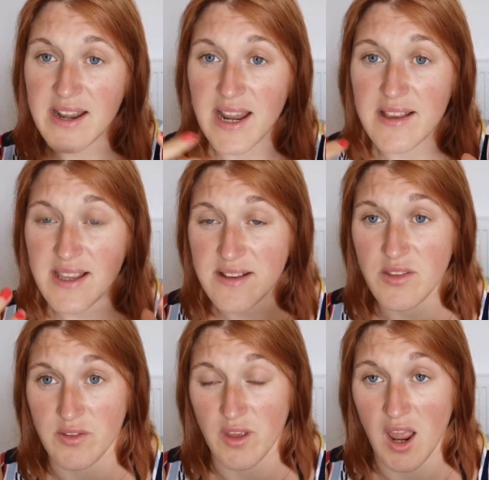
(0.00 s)
And they
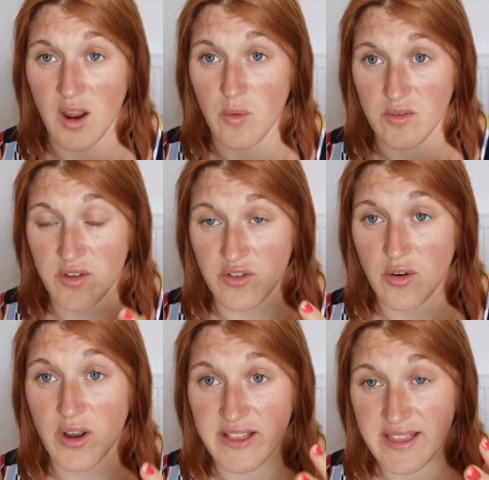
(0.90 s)
did so to
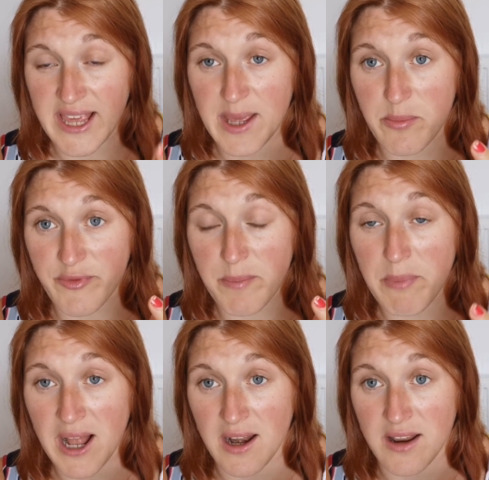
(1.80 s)
sort of tip the
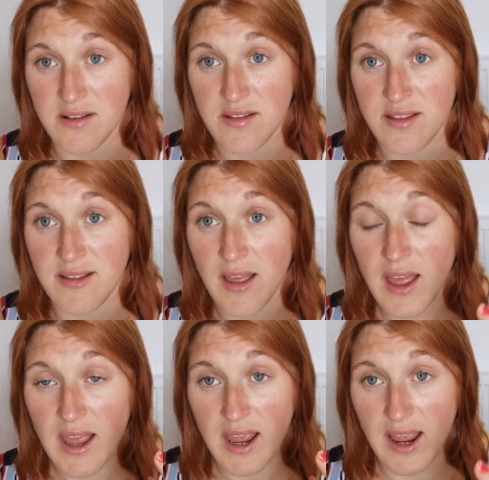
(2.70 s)
balance